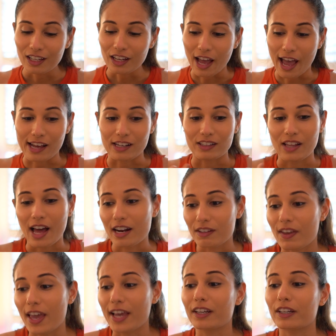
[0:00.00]
I had a lot
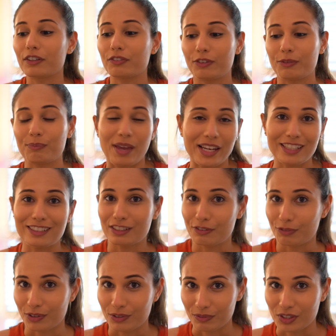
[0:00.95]
of anger for many
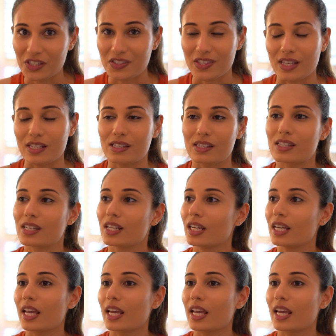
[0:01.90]
different reasons.